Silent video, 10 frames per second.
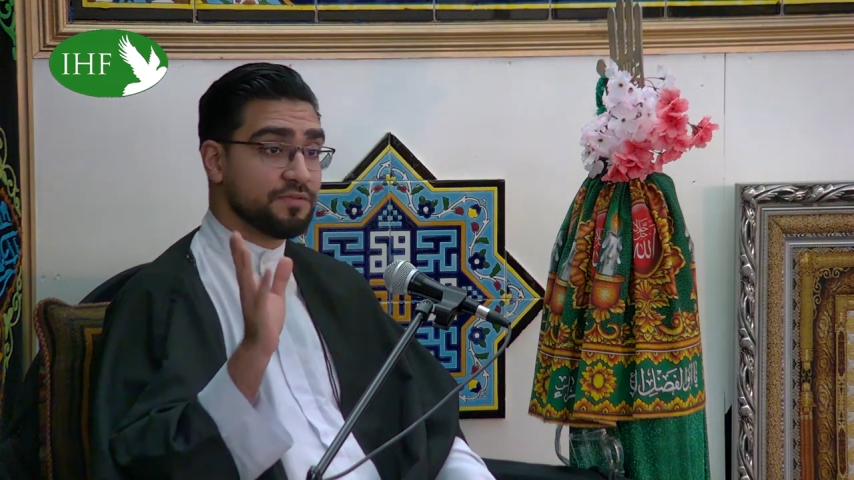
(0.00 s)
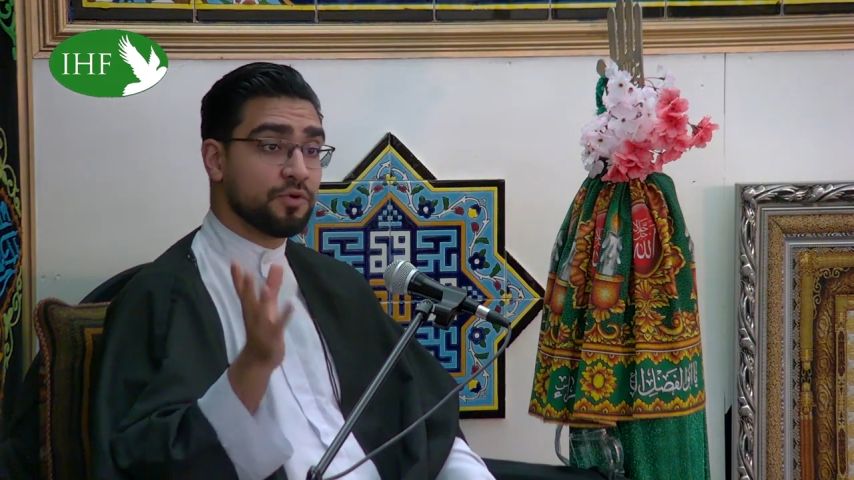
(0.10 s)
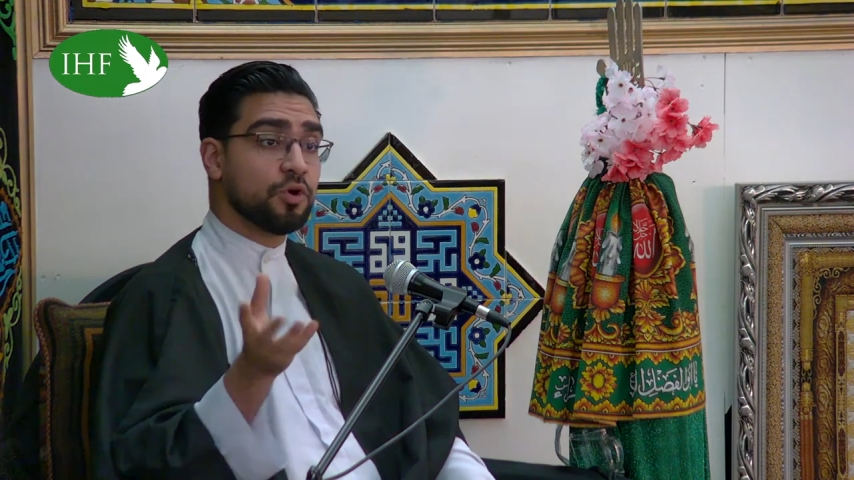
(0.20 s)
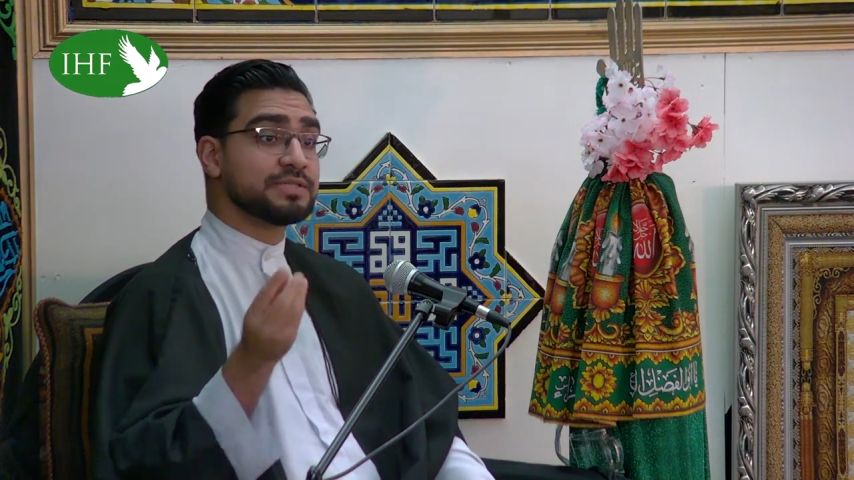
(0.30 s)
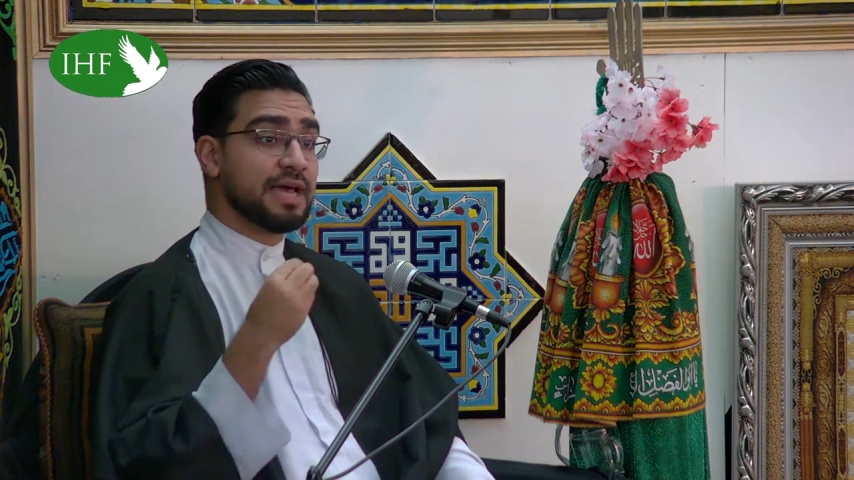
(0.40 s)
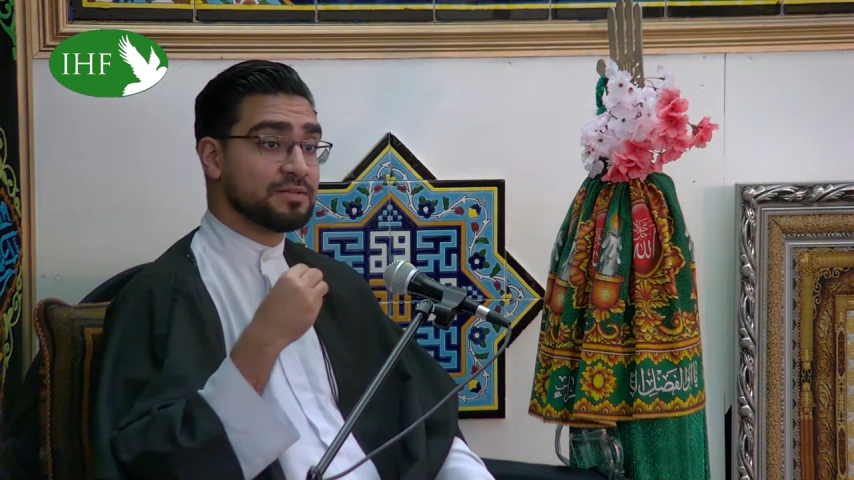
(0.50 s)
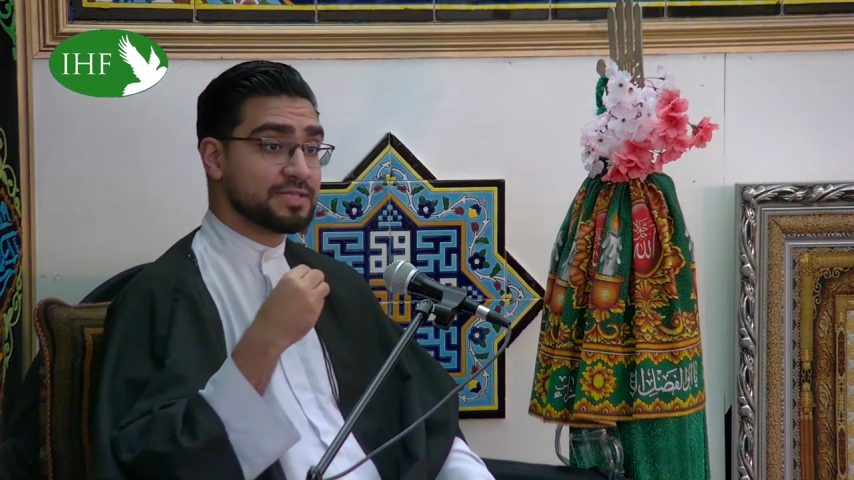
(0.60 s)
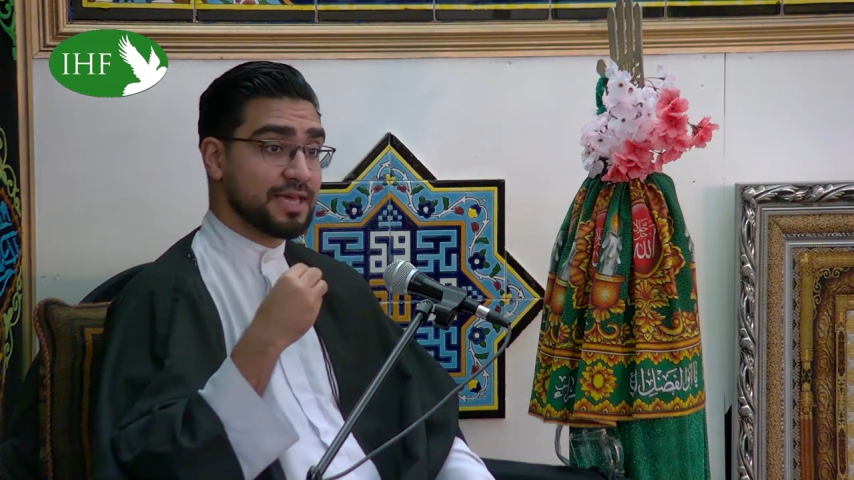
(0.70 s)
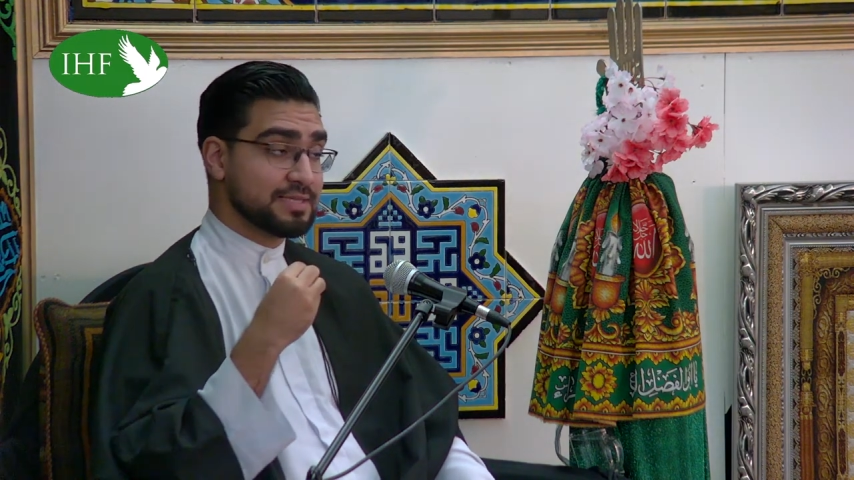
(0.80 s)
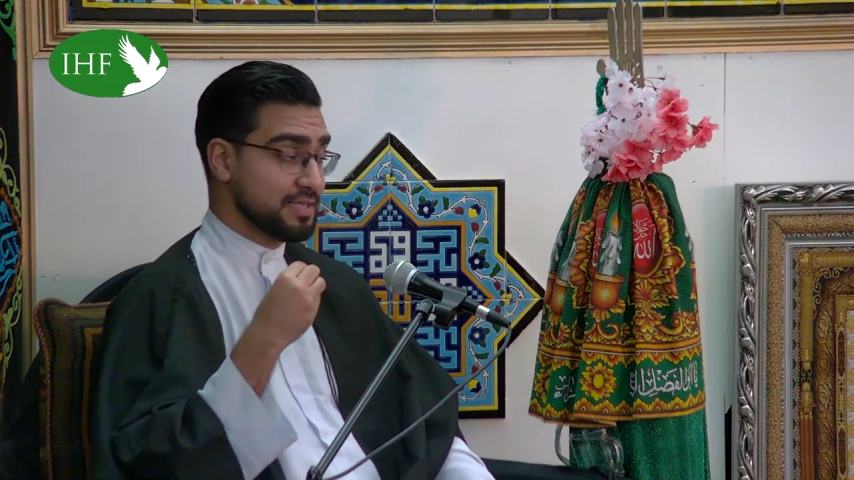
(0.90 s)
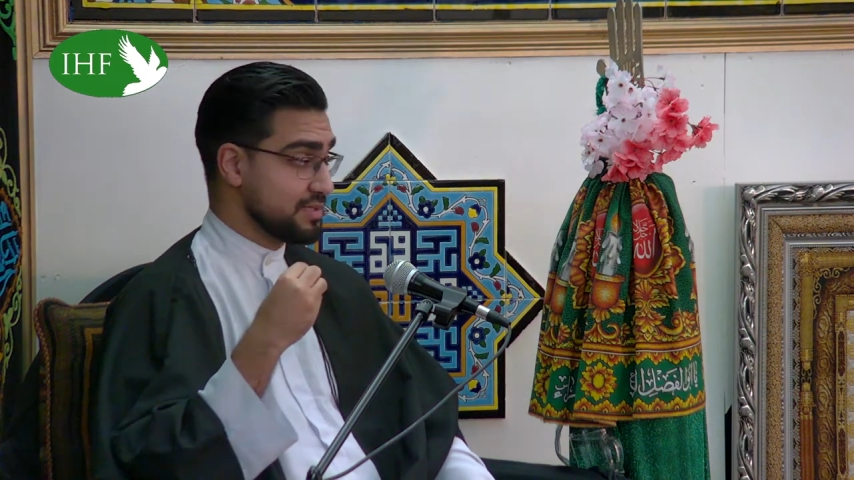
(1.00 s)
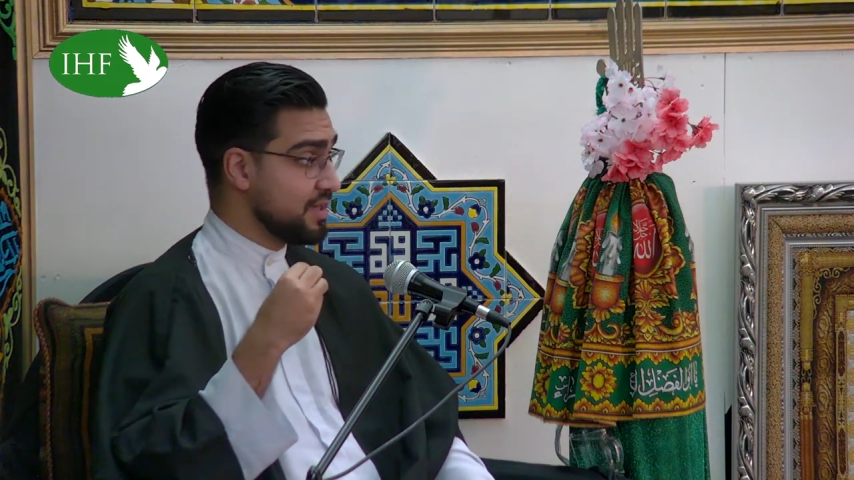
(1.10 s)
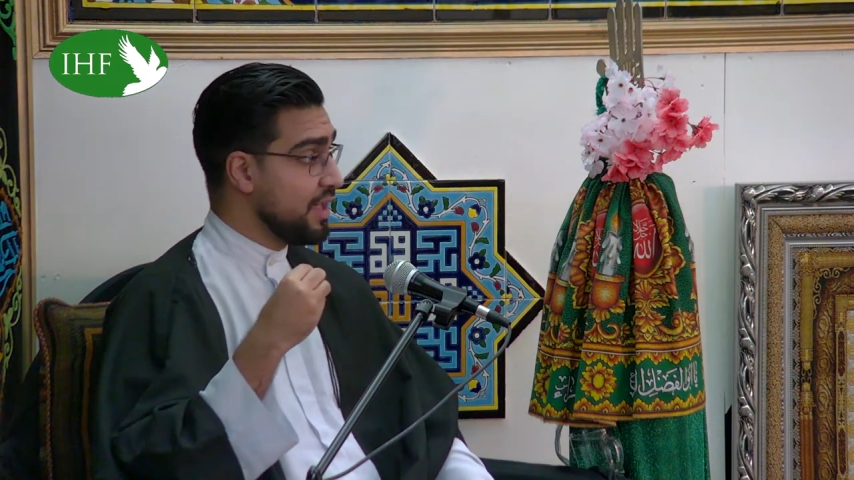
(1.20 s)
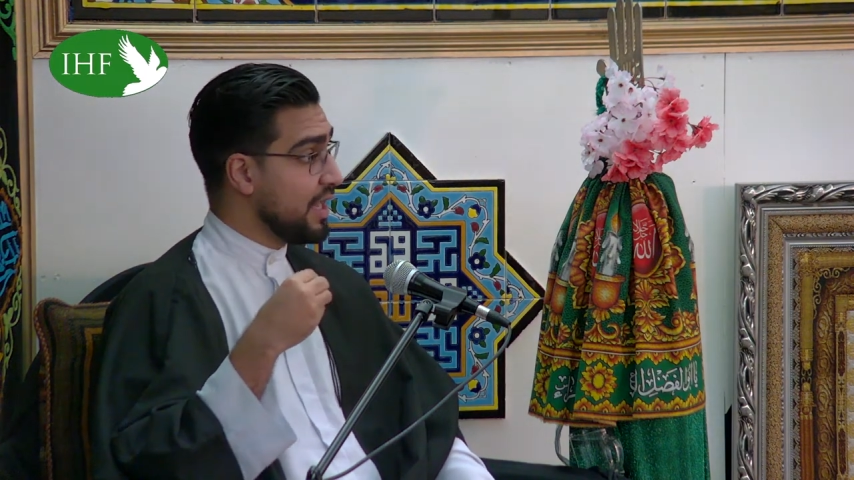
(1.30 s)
of course, they're out to get us.